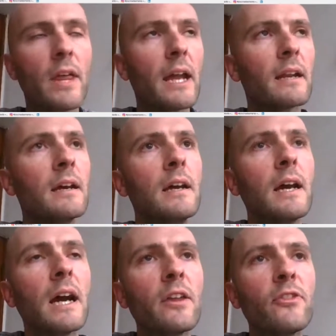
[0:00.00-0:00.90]
to that.
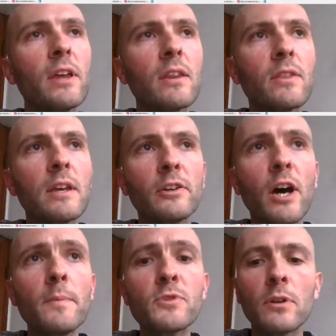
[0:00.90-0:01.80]
I think the
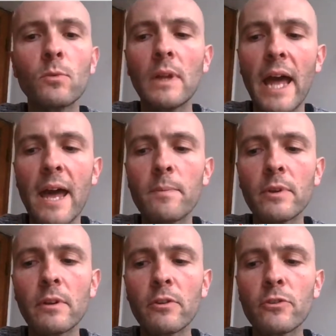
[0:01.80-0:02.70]
adoption will
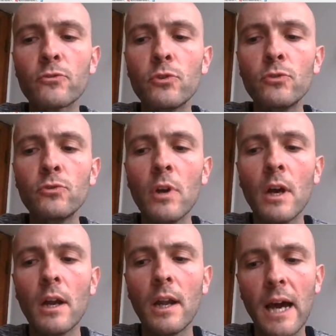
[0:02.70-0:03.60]
happen
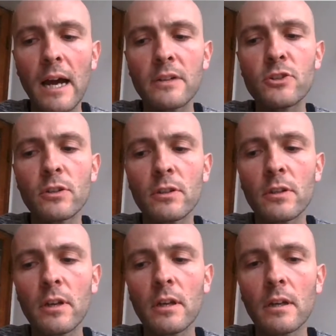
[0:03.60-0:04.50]
through
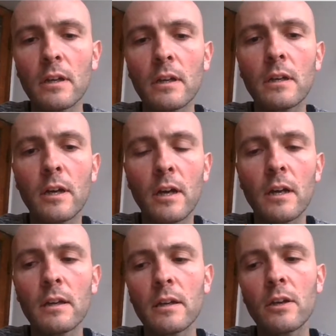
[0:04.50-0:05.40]
larger
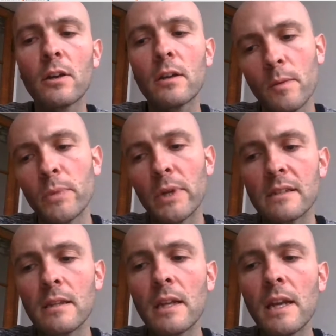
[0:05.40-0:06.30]

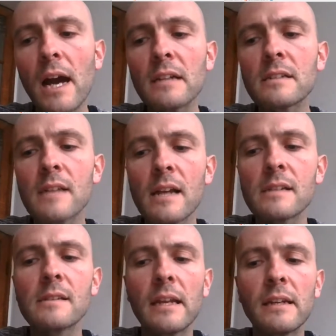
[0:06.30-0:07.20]
companies. The
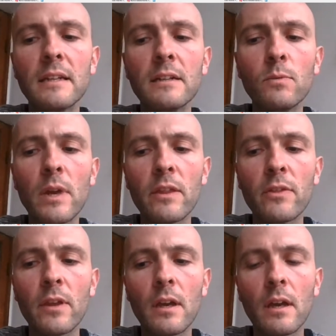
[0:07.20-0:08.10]
large sites that
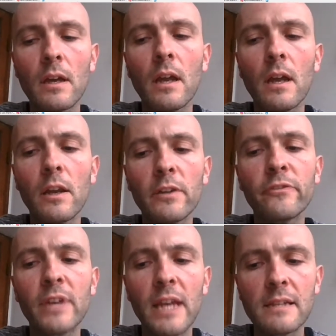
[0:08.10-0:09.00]
deal with
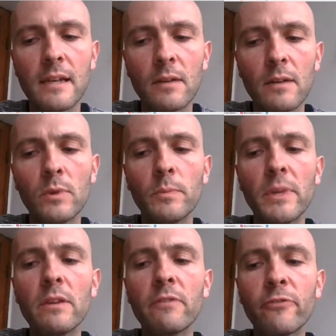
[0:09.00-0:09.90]
a lot of
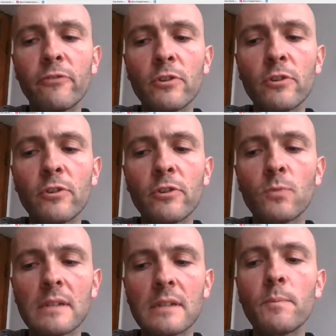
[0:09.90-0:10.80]
data will be the
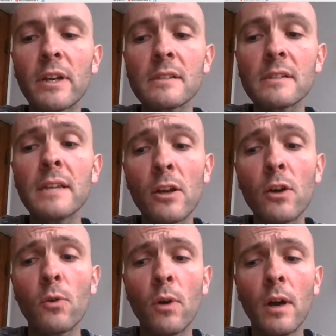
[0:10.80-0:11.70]
first ones that,
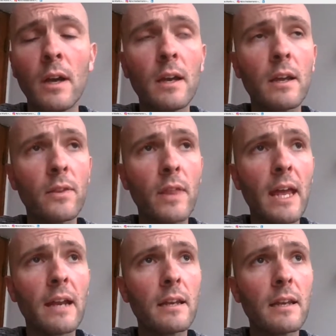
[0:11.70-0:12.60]
because they know
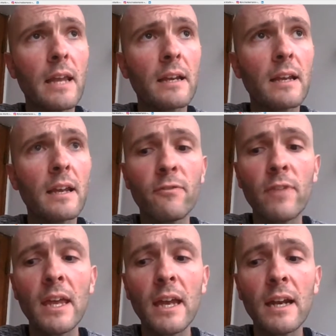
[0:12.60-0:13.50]
that
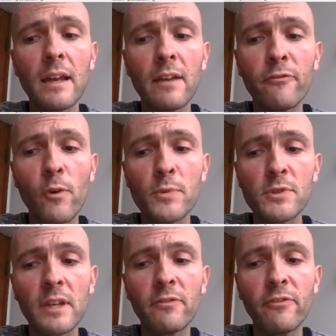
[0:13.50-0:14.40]
if they get a
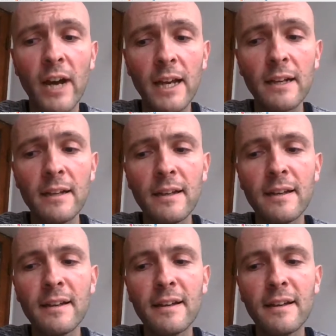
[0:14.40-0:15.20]
4% fine,